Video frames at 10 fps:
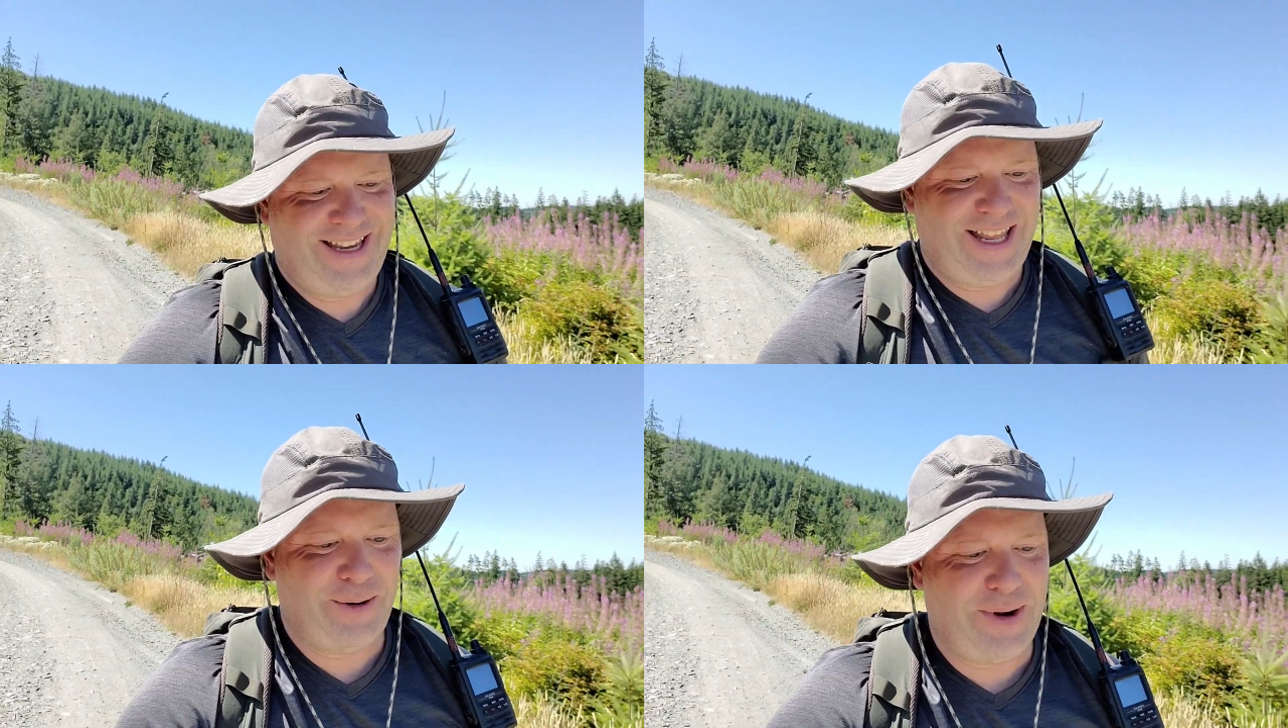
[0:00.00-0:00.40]

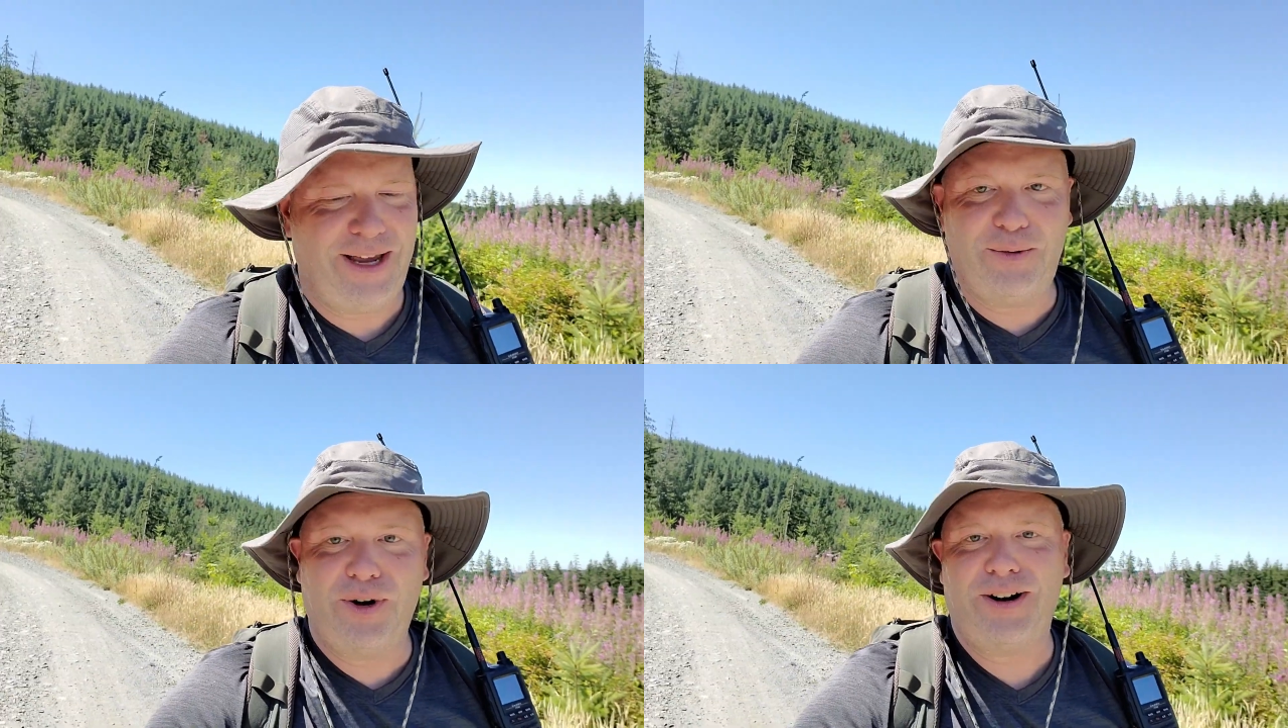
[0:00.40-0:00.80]

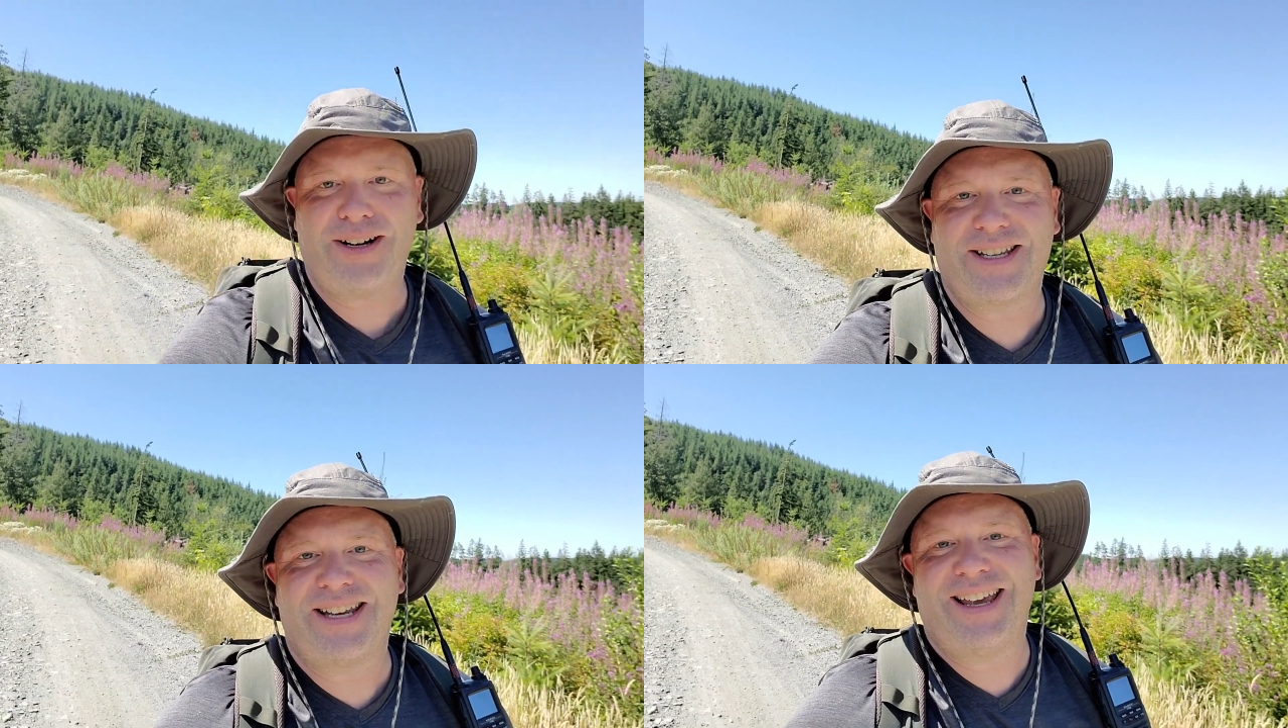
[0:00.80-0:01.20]
Anyway, it
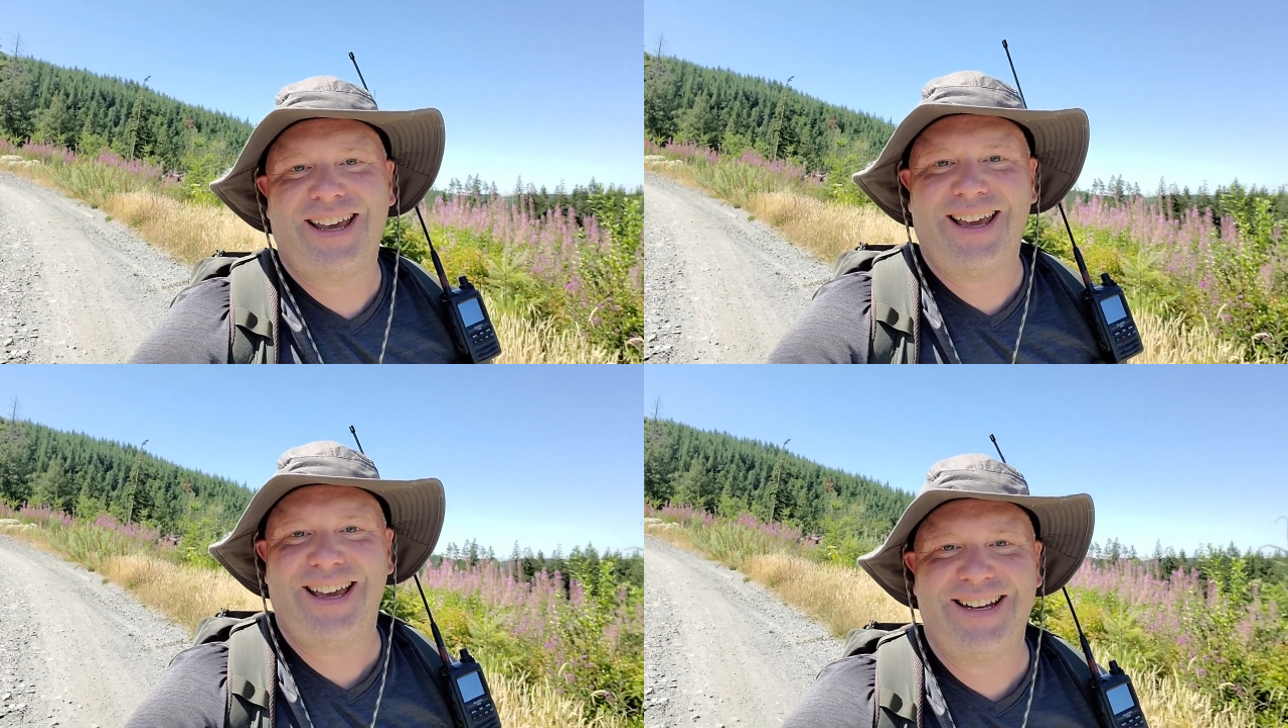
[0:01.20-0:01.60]
works,
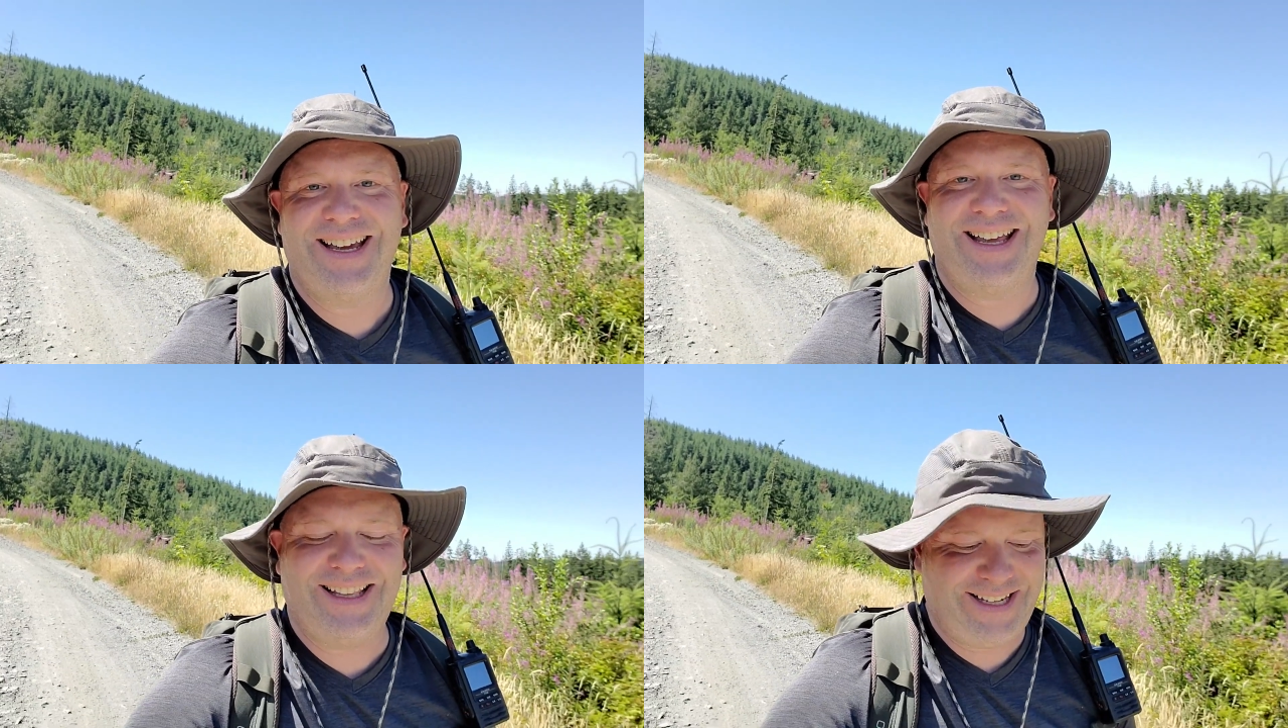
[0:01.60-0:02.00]
and
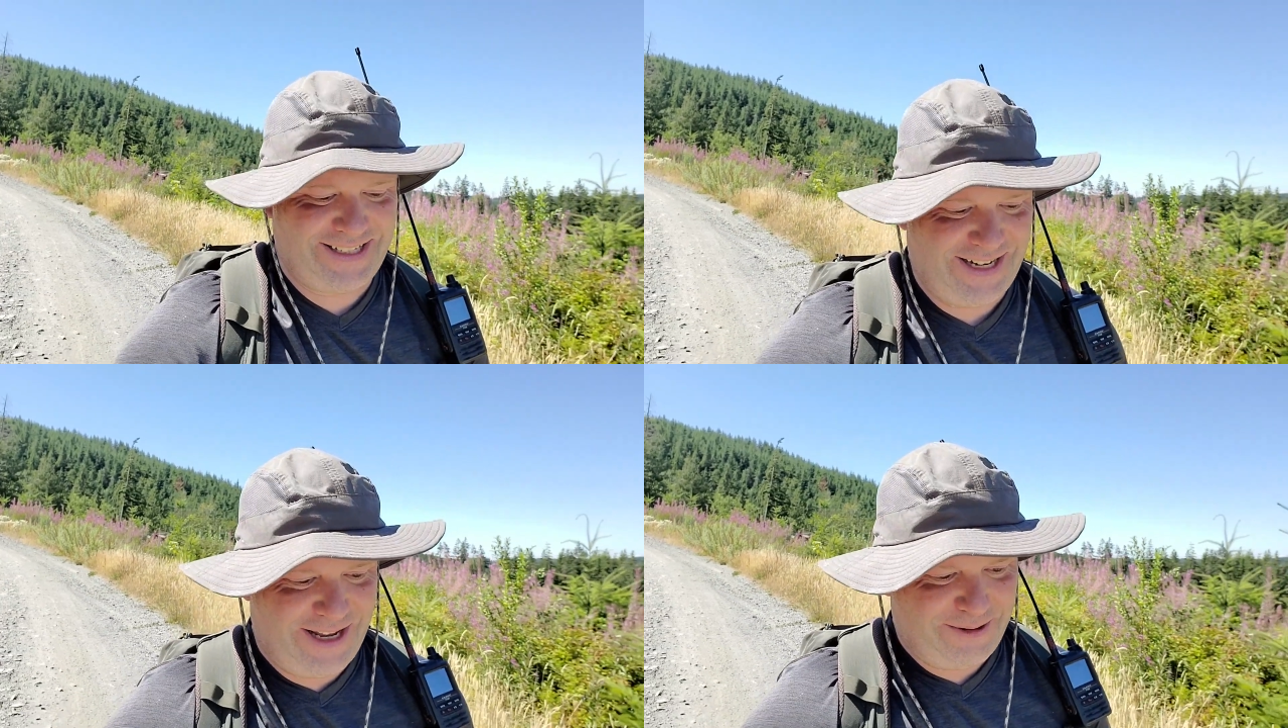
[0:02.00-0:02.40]
uh, at
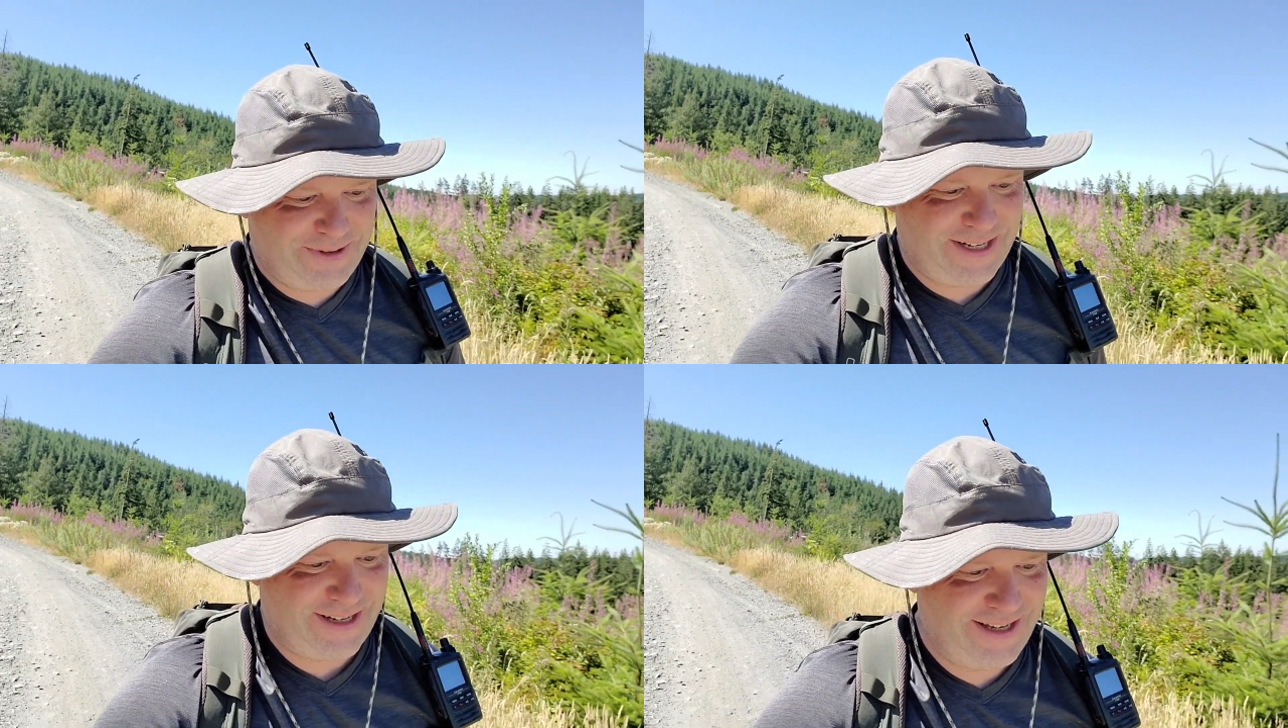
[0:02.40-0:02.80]
least it
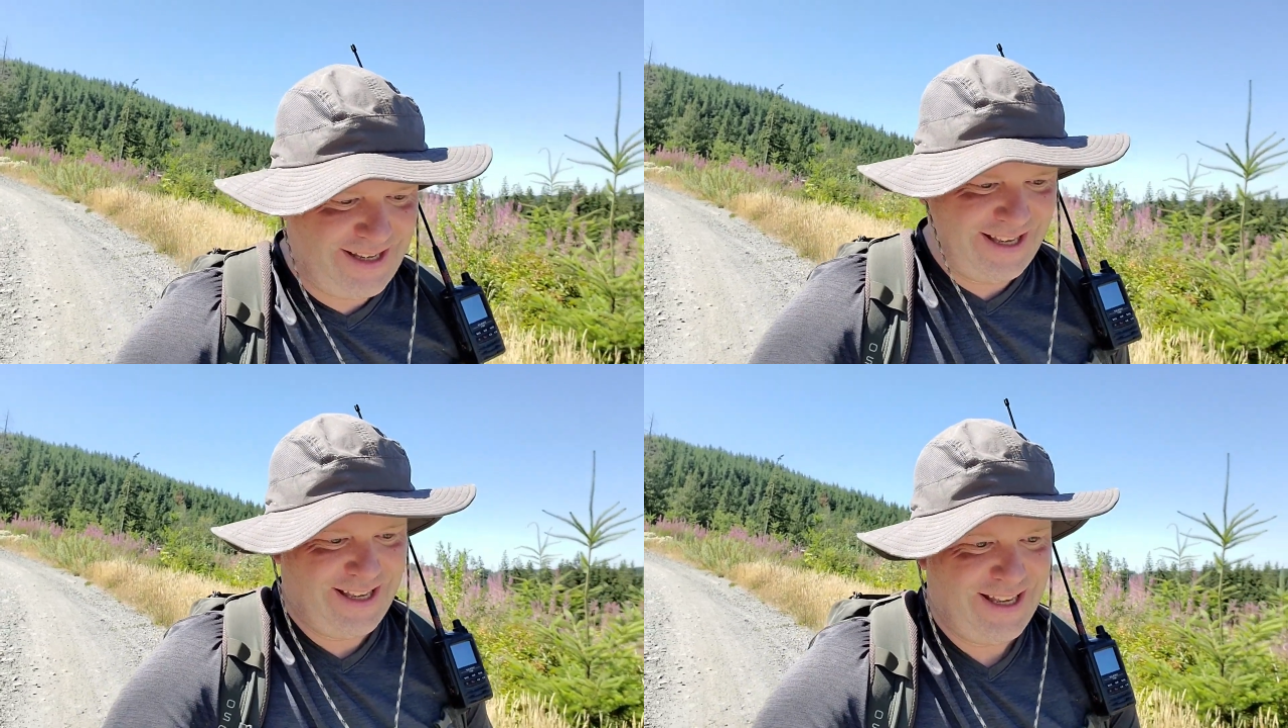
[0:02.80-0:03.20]
helped uh,
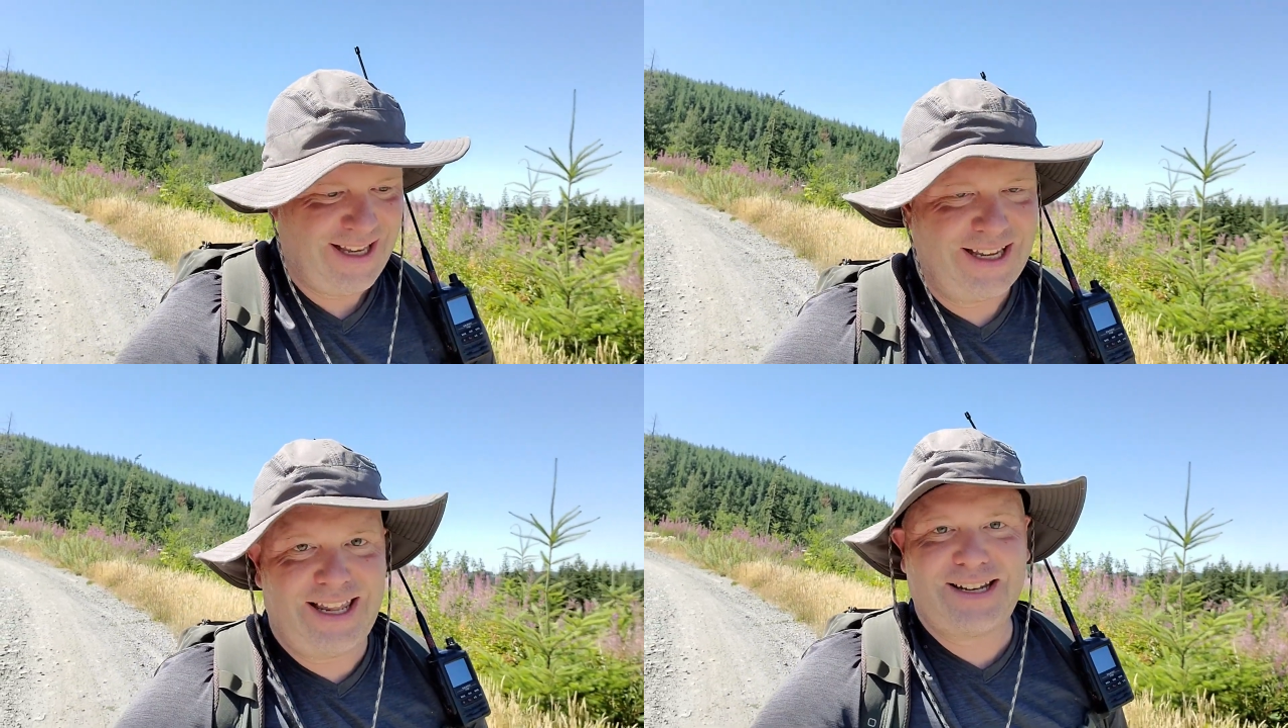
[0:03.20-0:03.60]

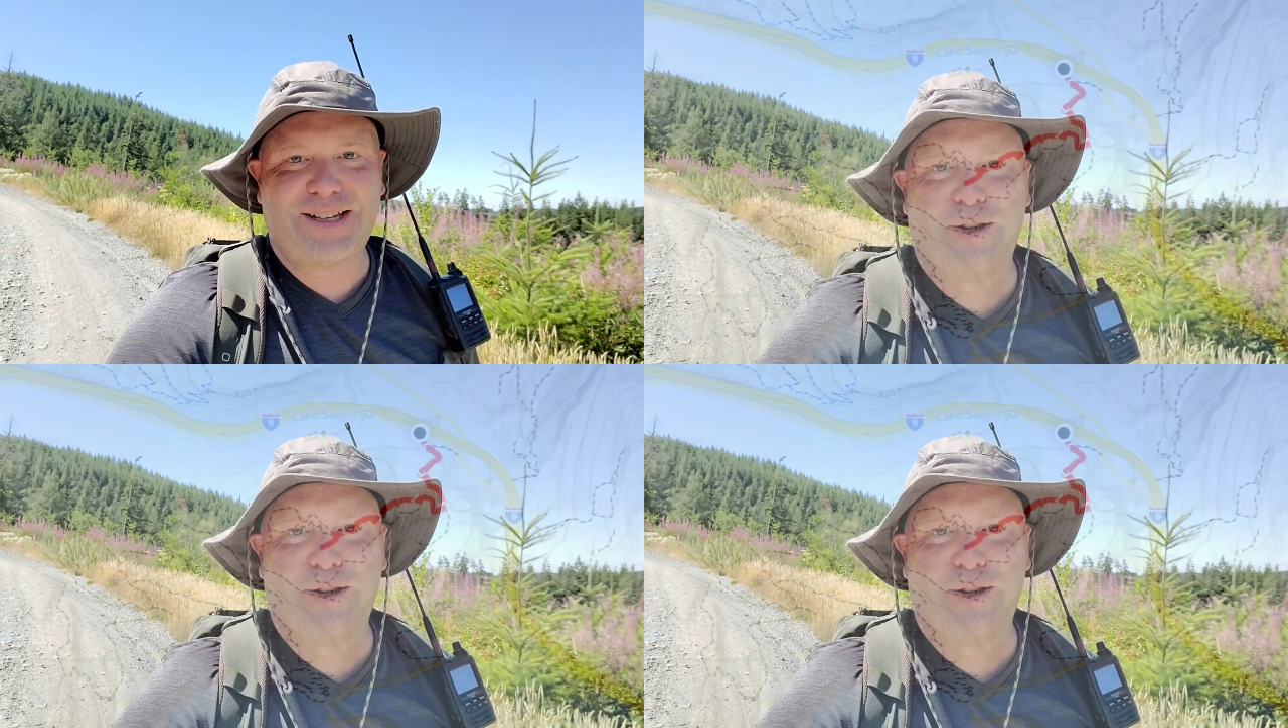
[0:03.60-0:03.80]
get us a